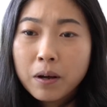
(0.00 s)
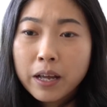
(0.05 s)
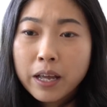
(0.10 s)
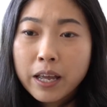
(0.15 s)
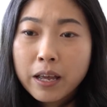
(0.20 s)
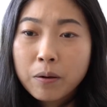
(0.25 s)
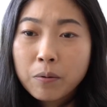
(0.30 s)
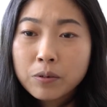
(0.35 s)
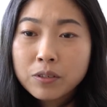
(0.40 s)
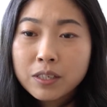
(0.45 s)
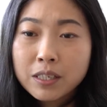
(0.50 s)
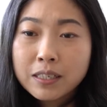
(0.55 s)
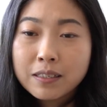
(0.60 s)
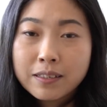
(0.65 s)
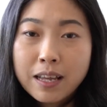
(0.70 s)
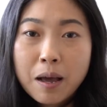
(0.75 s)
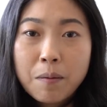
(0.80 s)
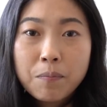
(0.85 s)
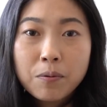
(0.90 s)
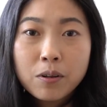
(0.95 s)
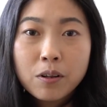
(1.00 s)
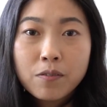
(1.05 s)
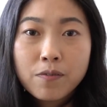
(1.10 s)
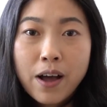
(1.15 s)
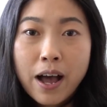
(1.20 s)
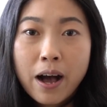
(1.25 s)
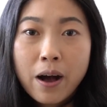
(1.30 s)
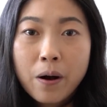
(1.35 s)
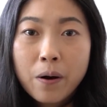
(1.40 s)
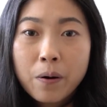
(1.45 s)
It was an example of
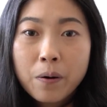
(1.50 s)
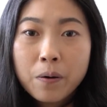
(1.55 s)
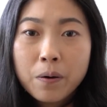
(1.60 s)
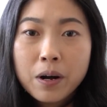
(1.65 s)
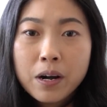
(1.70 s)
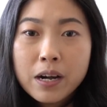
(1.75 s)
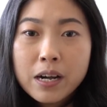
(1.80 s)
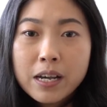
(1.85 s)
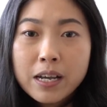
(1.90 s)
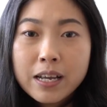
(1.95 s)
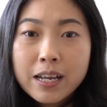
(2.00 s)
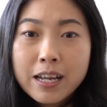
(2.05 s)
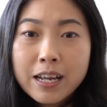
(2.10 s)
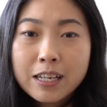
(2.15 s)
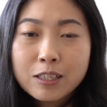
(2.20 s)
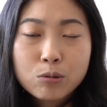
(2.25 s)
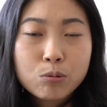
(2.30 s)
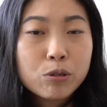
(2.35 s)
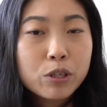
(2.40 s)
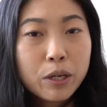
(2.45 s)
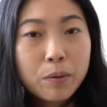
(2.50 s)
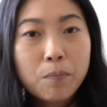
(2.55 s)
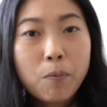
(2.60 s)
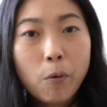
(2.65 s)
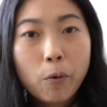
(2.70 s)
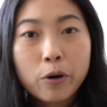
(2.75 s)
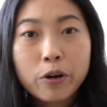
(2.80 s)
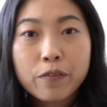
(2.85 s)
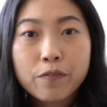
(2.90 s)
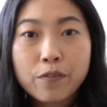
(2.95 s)
how it's really
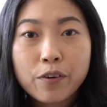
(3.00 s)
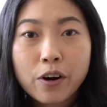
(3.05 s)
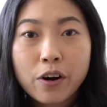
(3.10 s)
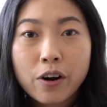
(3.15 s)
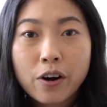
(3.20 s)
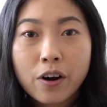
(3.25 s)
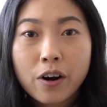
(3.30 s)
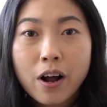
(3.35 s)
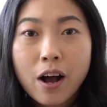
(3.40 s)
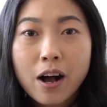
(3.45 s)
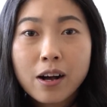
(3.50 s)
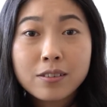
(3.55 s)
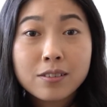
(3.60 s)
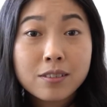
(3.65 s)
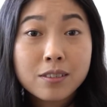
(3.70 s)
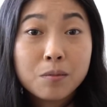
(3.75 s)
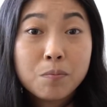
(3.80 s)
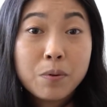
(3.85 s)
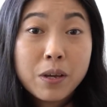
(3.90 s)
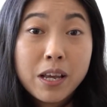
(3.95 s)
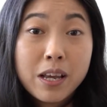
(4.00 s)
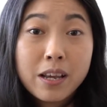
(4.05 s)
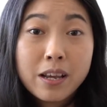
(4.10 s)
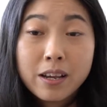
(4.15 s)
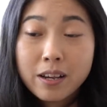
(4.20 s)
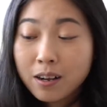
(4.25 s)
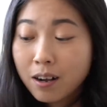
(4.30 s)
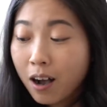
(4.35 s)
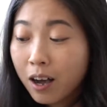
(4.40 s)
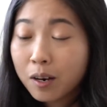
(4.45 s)
important for us to
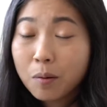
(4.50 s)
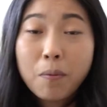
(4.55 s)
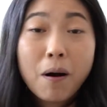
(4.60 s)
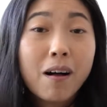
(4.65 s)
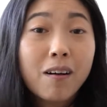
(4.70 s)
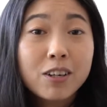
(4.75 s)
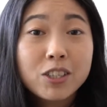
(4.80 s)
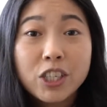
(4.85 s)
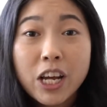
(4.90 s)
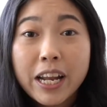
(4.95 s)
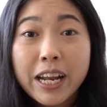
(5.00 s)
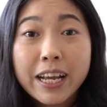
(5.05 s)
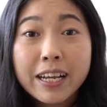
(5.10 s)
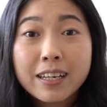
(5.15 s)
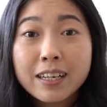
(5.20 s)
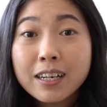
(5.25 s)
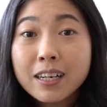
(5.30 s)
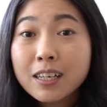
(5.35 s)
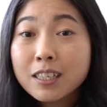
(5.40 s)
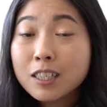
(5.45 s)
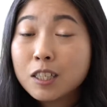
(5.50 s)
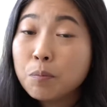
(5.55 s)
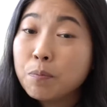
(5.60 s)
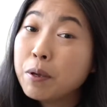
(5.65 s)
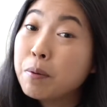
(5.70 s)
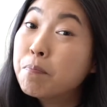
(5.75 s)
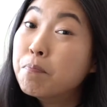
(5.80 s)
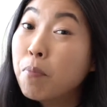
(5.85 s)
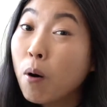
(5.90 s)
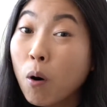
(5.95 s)
be unapologetic, to
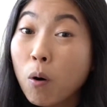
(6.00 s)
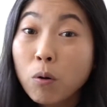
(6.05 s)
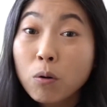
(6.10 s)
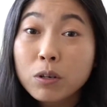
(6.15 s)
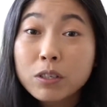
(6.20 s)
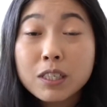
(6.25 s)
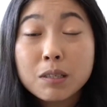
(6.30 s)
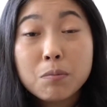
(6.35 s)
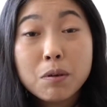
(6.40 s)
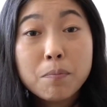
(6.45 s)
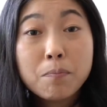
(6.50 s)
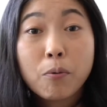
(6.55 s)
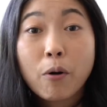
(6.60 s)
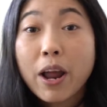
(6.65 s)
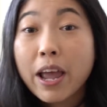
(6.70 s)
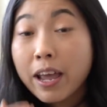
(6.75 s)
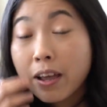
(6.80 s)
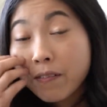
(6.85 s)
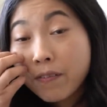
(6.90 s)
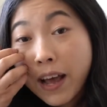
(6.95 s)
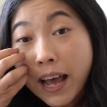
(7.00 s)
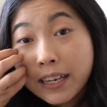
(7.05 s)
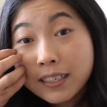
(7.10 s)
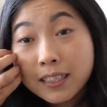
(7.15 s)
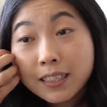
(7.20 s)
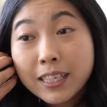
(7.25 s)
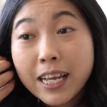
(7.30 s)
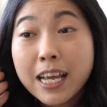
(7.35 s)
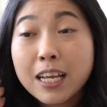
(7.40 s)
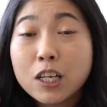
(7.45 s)
be bold, to be brave, and to
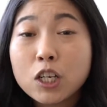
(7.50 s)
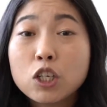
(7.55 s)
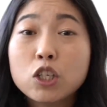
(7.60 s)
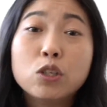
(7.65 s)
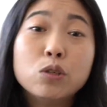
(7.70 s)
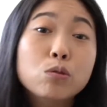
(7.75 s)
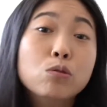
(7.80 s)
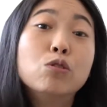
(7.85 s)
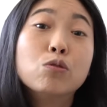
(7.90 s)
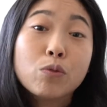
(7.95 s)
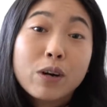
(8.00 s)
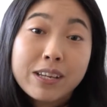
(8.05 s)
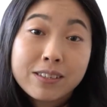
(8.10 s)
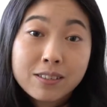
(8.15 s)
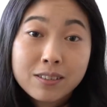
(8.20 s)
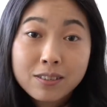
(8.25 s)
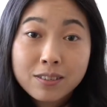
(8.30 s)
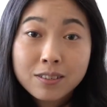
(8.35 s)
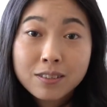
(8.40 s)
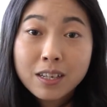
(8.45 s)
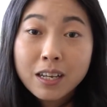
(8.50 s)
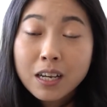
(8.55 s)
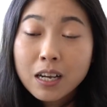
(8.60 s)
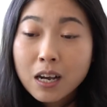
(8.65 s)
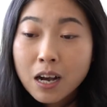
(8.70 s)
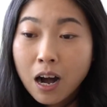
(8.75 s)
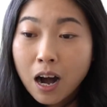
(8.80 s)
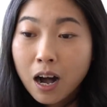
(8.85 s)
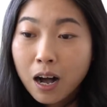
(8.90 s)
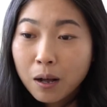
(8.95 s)
take huge risks.
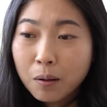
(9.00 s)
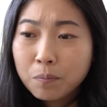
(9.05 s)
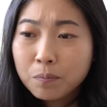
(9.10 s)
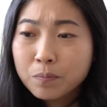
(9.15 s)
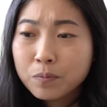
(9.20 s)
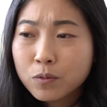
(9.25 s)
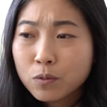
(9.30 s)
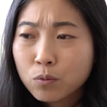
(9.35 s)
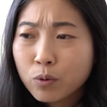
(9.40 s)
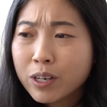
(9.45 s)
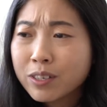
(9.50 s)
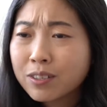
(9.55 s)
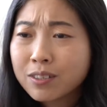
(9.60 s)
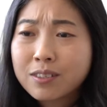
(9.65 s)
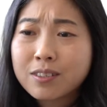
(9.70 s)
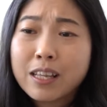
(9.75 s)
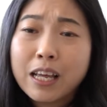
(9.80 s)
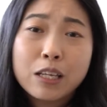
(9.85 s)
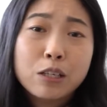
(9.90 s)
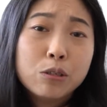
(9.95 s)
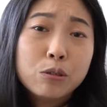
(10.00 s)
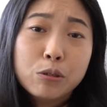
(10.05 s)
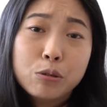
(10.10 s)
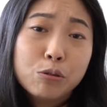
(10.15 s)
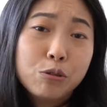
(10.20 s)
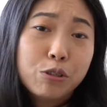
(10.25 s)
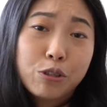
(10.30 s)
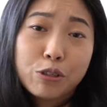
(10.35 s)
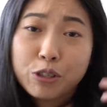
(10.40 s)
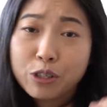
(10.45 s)
Risks that you
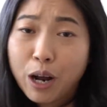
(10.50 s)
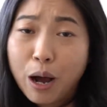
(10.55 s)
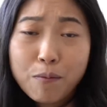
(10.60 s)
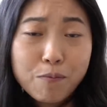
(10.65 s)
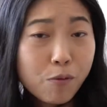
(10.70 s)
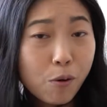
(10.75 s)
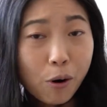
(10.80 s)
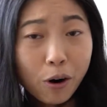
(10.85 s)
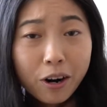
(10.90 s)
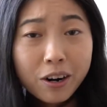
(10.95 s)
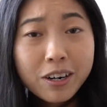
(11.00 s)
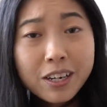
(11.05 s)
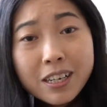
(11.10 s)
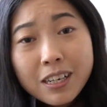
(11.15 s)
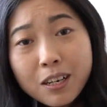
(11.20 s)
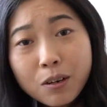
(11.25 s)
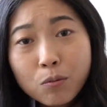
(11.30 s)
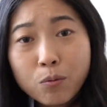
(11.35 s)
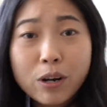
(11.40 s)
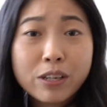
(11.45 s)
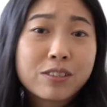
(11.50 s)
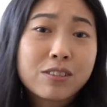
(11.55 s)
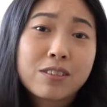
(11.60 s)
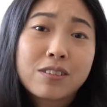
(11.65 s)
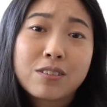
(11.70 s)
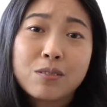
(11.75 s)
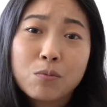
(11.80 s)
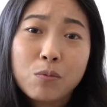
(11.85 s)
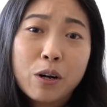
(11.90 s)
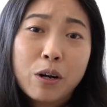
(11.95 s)
lose your job for.
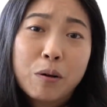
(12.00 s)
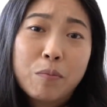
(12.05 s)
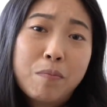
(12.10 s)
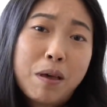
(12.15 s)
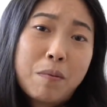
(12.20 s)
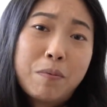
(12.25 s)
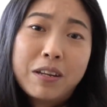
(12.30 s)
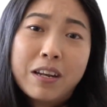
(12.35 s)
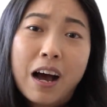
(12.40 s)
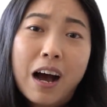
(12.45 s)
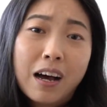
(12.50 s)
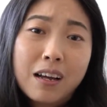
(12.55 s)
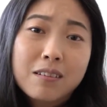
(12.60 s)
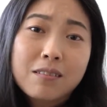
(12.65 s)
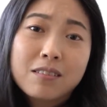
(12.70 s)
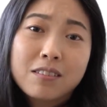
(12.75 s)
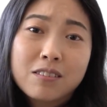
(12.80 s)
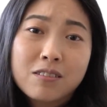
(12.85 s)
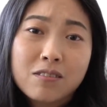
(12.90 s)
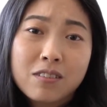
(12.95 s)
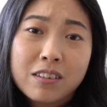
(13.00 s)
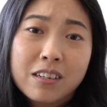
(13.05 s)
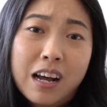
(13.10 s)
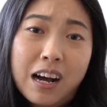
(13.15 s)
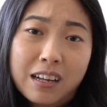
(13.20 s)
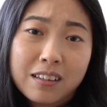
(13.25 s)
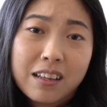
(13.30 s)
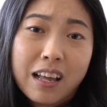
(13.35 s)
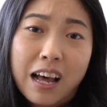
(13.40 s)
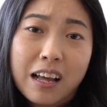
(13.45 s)
Risks, well, maybe not
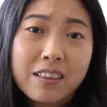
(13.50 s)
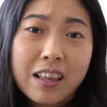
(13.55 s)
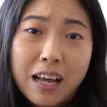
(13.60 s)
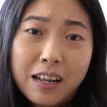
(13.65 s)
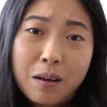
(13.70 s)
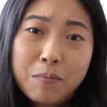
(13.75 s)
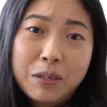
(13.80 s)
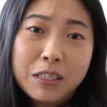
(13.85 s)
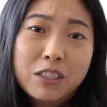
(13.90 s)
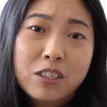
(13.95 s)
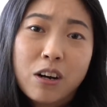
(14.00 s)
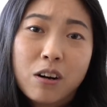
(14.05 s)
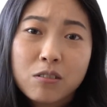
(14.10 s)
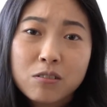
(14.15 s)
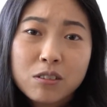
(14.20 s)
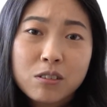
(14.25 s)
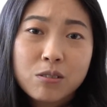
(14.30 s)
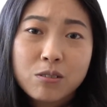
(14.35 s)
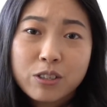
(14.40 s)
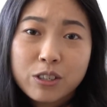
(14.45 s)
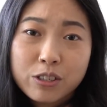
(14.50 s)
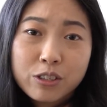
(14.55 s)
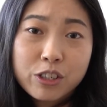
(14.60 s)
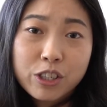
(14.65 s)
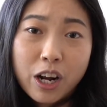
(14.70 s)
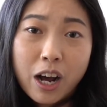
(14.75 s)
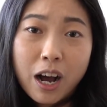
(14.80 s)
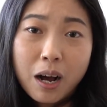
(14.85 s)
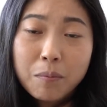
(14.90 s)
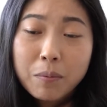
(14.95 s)
that, don't lose your
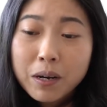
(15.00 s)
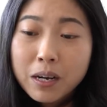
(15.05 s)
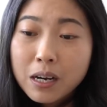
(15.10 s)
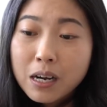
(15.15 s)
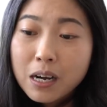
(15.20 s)
job.